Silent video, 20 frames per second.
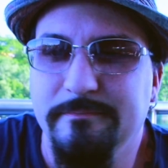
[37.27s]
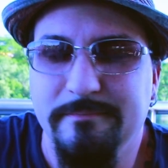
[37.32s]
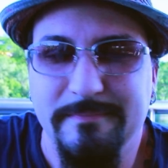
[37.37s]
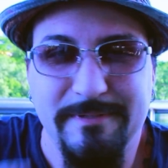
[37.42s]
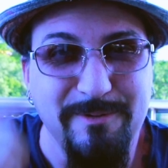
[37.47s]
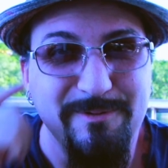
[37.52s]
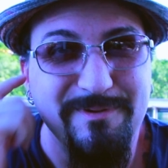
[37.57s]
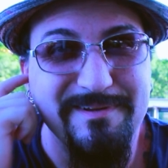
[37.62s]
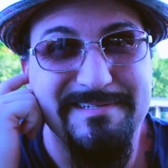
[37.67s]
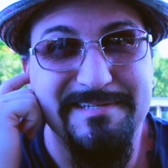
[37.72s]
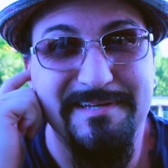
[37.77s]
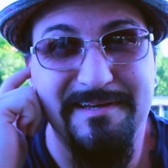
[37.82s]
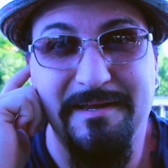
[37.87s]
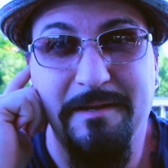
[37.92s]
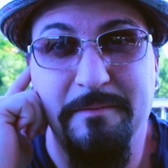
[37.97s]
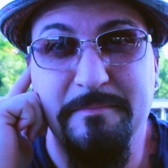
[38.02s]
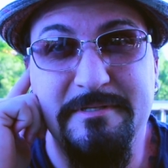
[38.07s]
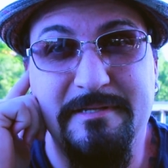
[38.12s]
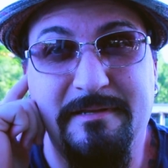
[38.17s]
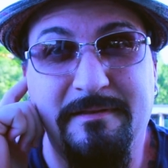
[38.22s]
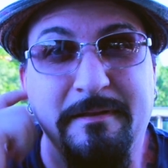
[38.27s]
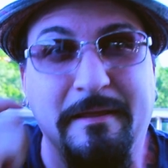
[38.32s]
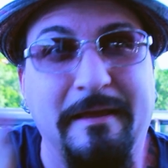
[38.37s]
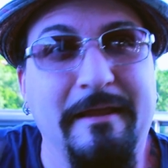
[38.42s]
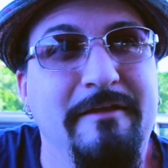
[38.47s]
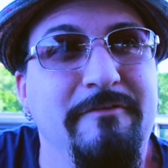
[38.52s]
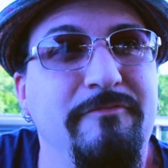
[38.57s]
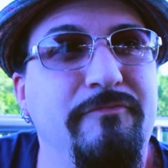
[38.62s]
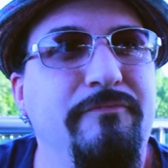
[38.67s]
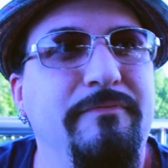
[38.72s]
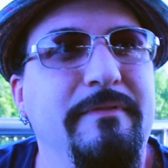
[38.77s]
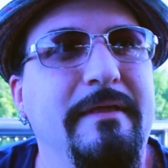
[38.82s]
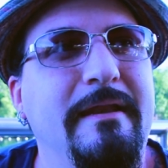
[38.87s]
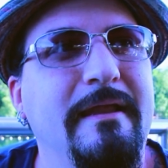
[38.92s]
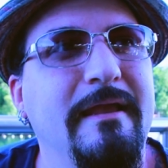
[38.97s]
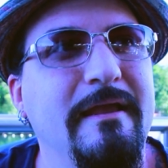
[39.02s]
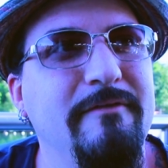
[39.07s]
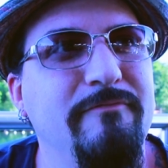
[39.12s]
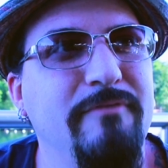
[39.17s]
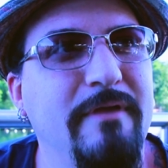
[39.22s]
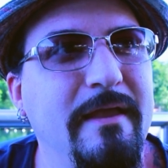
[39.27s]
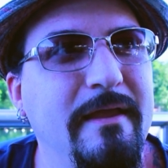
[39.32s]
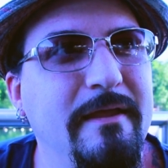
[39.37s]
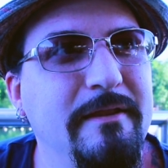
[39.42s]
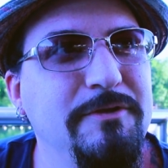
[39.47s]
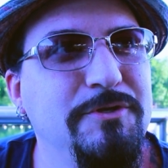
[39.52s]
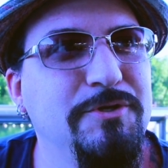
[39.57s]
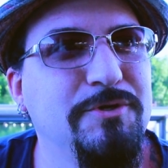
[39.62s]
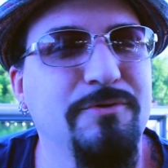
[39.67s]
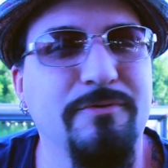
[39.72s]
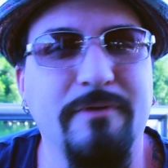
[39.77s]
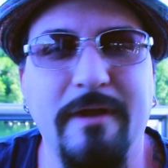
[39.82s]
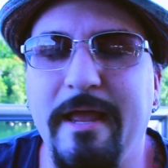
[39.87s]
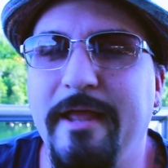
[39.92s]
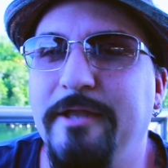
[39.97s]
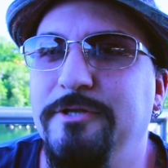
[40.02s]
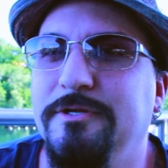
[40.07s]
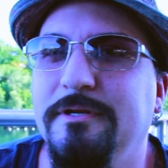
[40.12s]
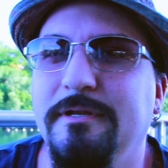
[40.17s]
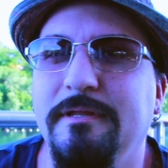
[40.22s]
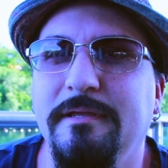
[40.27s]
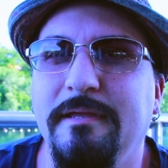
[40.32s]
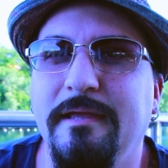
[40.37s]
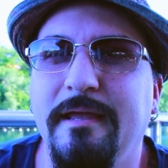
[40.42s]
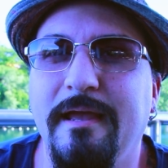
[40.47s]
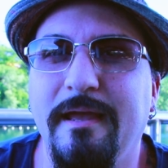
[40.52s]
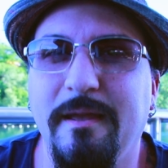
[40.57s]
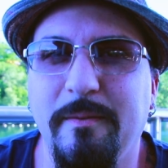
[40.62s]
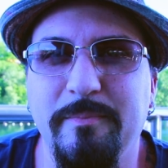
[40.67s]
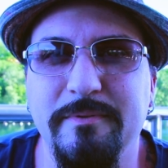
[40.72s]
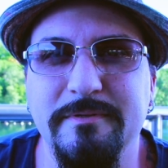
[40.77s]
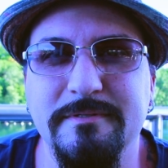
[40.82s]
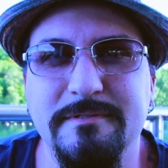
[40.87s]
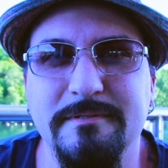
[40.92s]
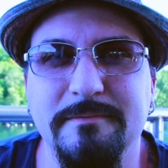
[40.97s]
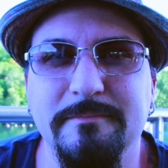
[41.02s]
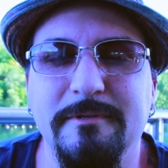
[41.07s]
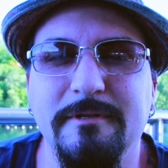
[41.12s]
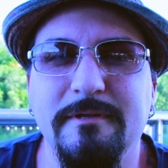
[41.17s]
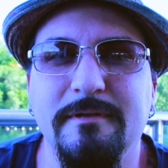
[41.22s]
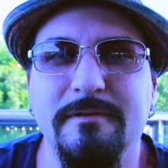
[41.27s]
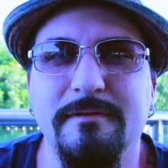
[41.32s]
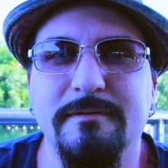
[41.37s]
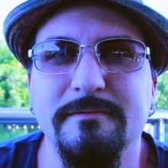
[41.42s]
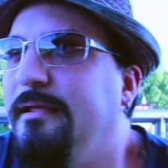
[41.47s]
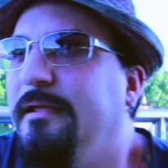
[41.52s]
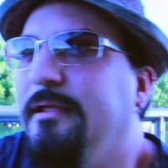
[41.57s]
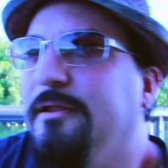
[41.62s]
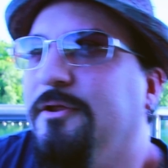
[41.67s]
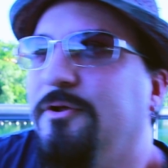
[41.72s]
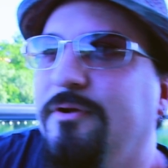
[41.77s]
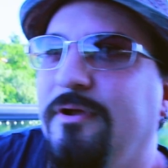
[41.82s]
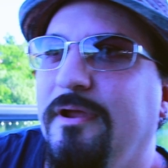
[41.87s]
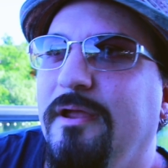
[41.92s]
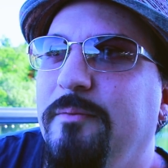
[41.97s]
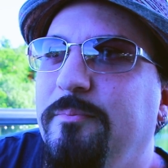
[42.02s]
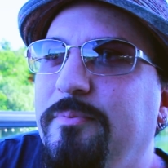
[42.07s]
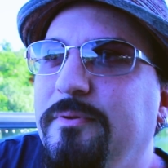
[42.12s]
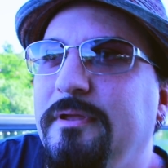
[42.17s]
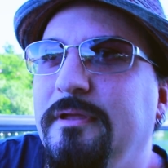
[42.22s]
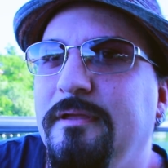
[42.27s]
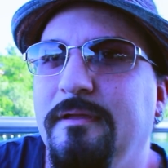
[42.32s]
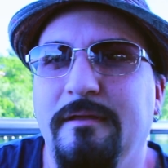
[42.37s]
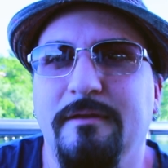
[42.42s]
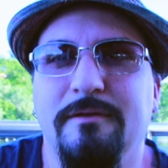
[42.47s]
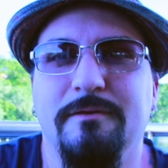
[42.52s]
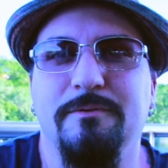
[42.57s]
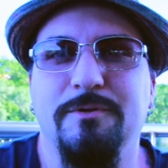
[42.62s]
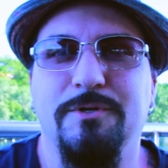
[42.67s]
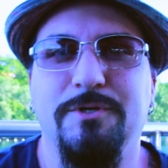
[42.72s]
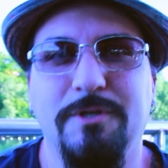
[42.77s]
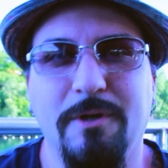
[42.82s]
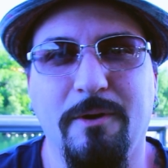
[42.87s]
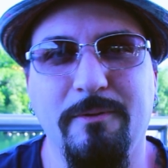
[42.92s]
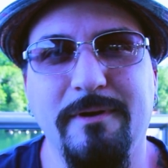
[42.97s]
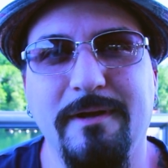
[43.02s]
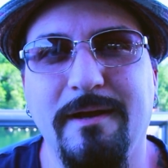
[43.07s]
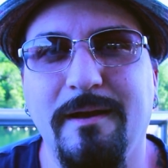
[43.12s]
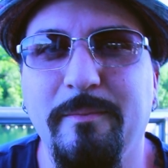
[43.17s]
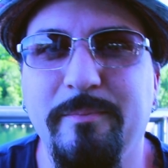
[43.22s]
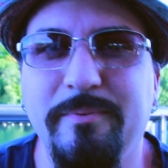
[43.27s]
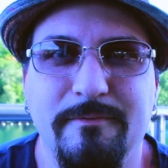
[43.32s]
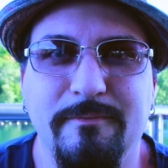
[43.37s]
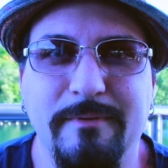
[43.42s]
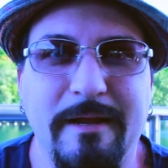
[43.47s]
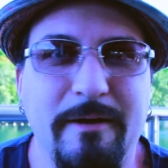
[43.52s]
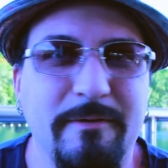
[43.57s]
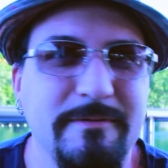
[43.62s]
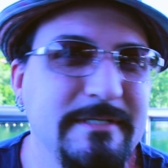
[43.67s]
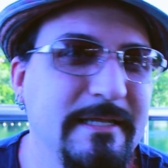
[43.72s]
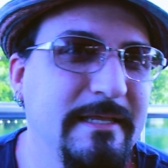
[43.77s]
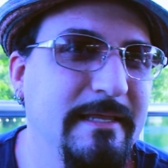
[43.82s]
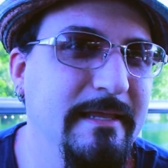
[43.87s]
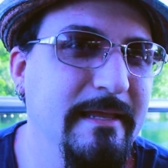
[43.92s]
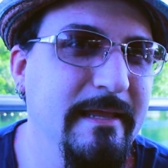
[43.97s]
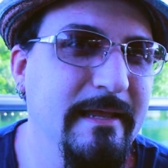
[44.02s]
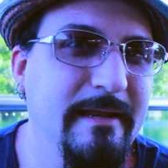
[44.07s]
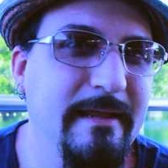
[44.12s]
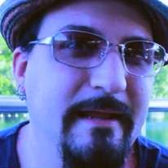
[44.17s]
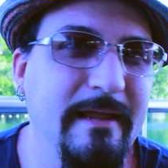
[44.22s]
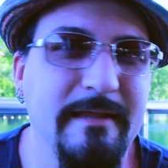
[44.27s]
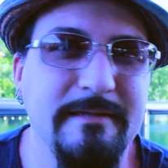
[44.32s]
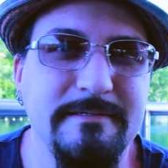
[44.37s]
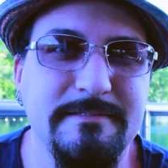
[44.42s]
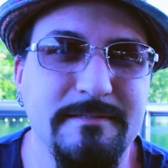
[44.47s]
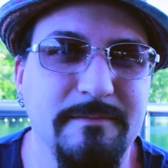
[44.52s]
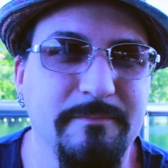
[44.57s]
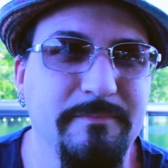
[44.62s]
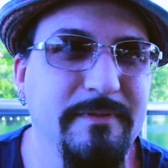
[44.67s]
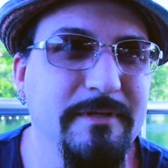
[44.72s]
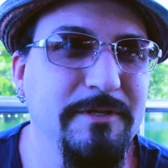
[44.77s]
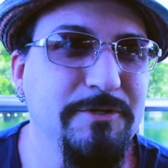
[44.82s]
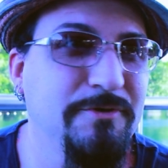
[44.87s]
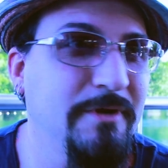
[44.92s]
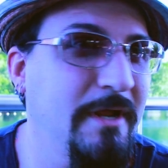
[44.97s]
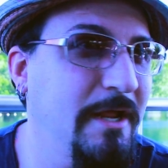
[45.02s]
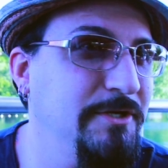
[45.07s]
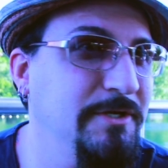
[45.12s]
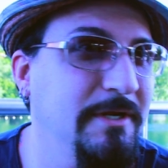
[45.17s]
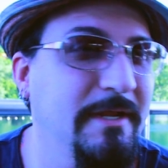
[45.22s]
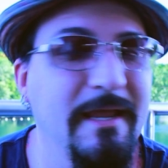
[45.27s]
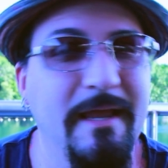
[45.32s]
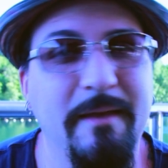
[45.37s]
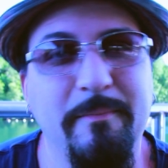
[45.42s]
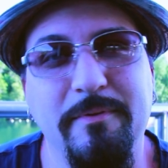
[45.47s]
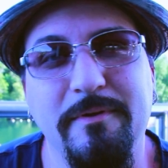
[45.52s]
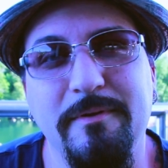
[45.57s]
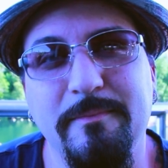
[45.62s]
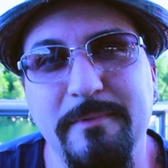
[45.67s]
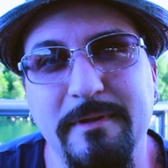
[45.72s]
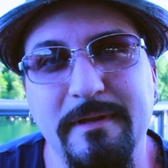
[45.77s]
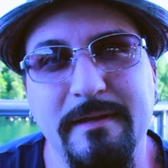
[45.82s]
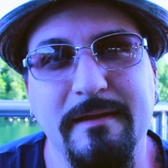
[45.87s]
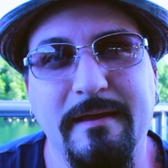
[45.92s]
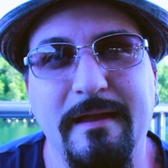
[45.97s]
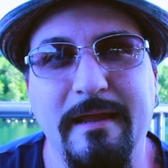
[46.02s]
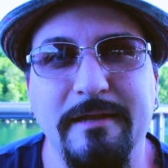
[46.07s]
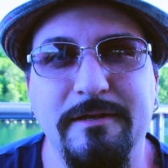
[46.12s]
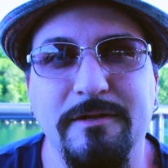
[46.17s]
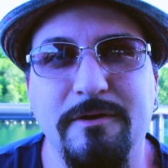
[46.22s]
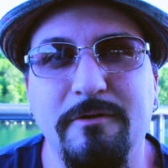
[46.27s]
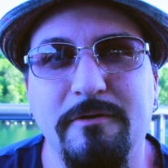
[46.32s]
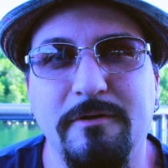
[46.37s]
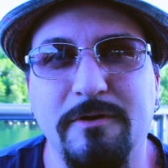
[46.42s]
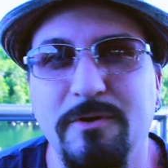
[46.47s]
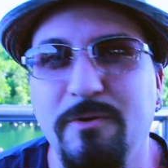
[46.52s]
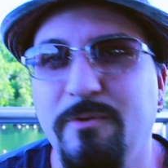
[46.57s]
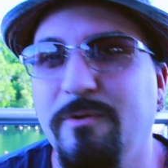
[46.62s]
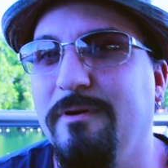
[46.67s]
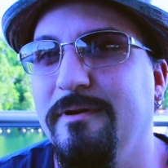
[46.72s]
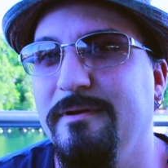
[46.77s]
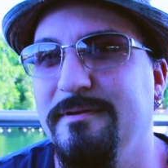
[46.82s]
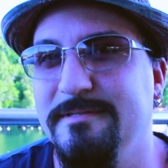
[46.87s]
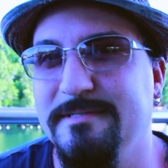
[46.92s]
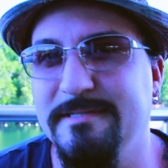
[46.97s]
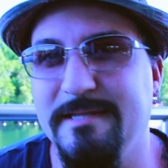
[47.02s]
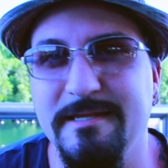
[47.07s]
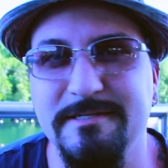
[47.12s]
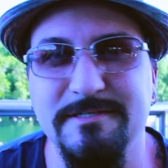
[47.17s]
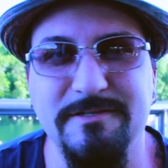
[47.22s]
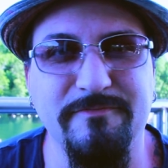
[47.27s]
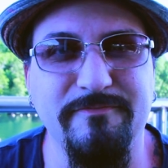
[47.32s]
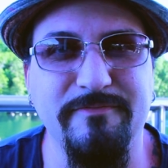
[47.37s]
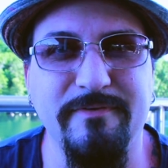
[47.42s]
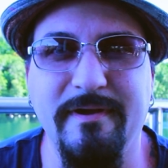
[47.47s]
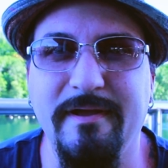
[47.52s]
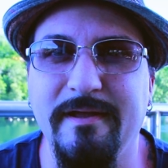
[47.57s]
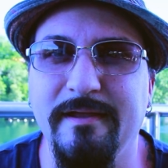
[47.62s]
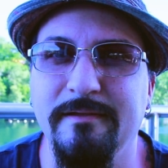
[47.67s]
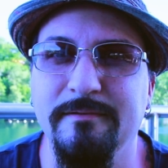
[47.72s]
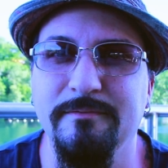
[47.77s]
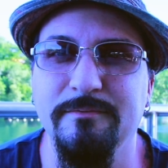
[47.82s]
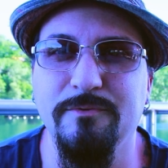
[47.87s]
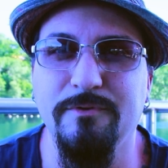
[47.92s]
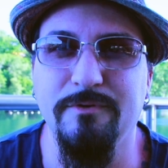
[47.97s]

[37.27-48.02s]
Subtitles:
There were times in life that I've had tragedy happen to me, and Grampy showed up. When I was a kid, I had something tragic happen to me. I had to go to court and testify.